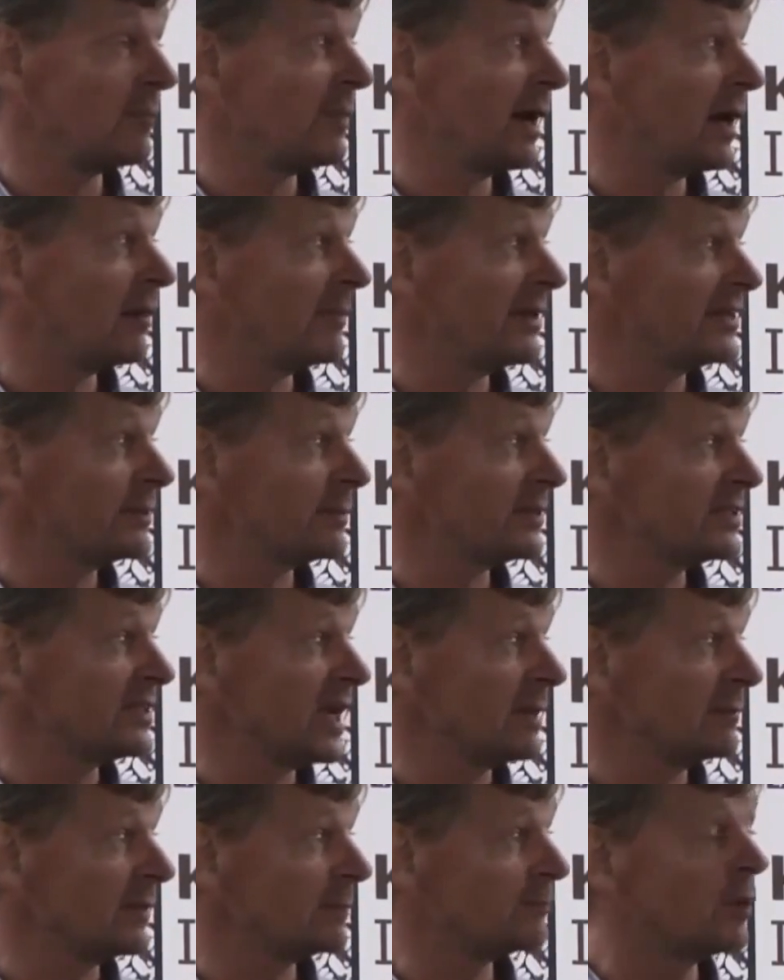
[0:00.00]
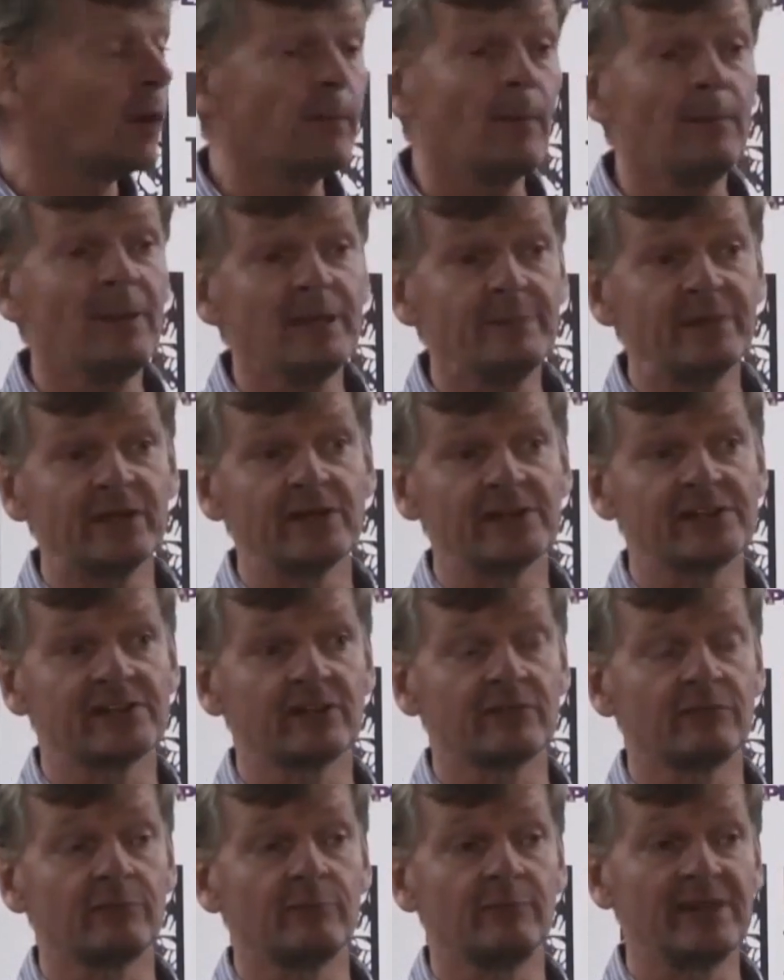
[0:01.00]
about Mesopotamia, probably
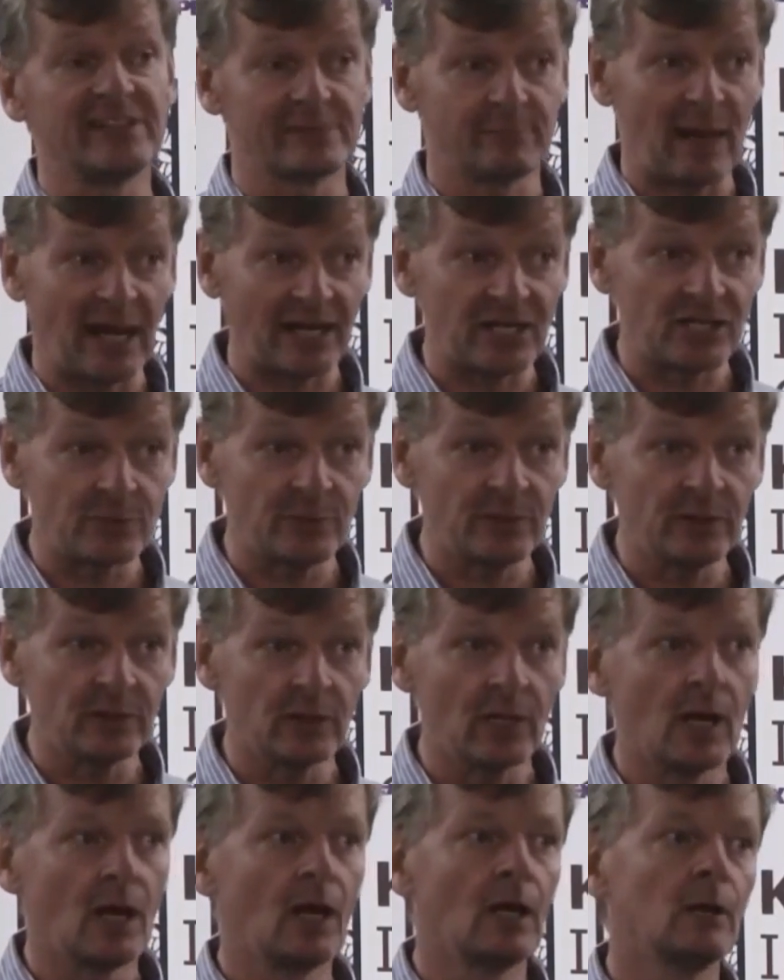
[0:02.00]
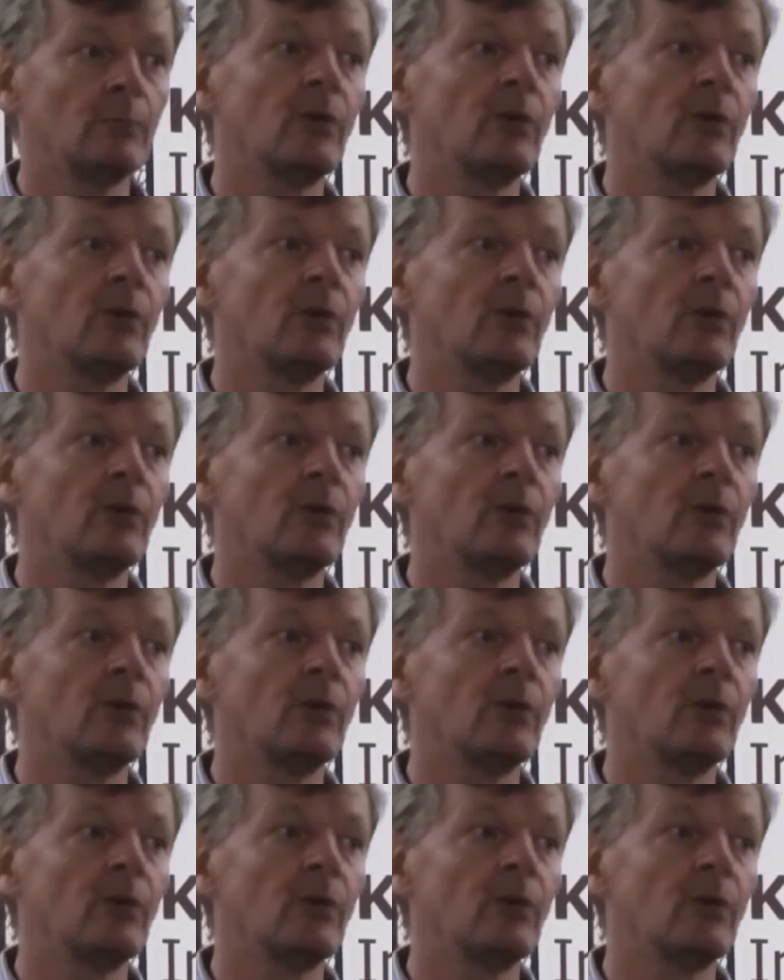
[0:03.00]
because of mismanagement,